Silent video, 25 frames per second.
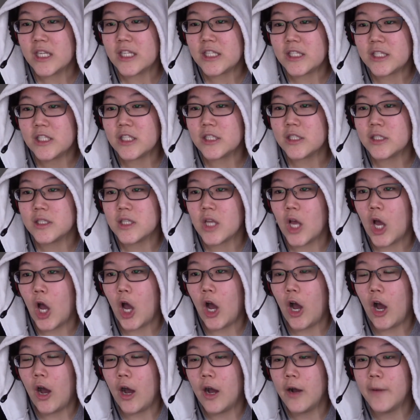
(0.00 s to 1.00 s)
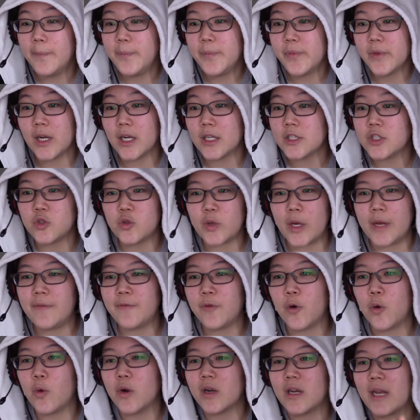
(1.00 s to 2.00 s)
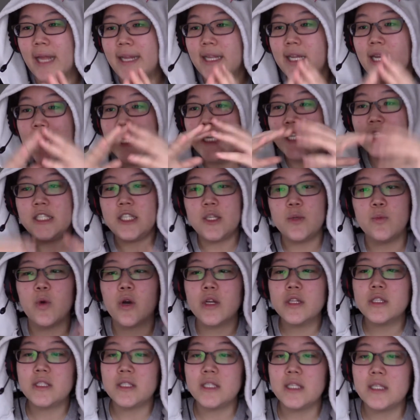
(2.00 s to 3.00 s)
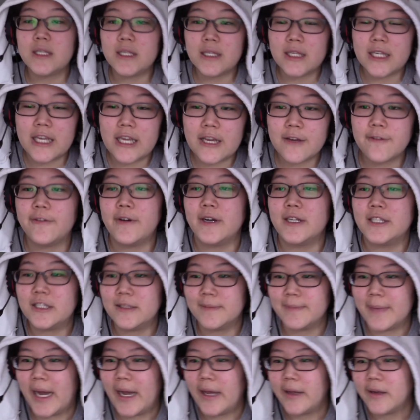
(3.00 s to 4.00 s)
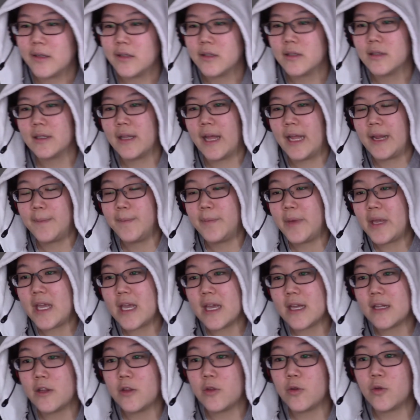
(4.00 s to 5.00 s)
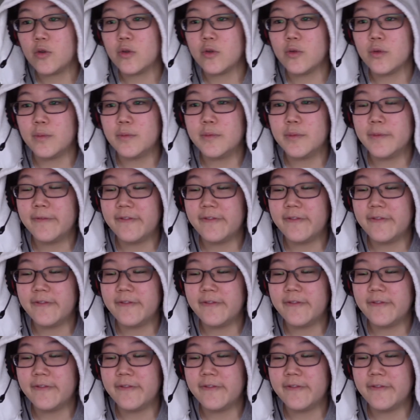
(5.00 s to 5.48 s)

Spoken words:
It's just a straightforward, like, she wants to give a smile, like, be it through,